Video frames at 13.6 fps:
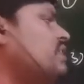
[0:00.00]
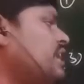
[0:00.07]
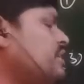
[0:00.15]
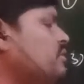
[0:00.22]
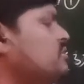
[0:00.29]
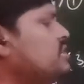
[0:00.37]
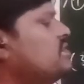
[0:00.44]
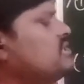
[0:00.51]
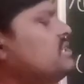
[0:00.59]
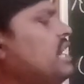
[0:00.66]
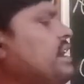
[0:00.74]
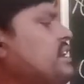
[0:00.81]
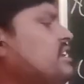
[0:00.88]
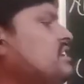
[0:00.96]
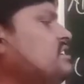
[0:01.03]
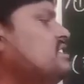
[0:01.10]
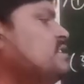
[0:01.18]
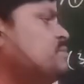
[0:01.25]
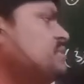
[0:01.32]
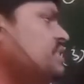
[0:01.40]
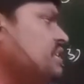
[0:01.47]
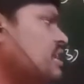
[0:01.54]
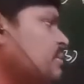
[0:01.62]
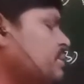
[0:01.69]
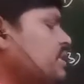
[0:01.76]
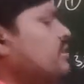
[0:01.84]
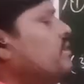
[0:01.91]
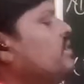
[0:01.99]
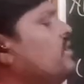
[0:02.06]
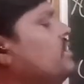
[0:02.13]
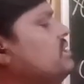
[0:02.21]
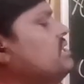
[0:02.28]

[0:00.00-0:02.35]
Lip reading: hydrogens and it is sp3 carbon.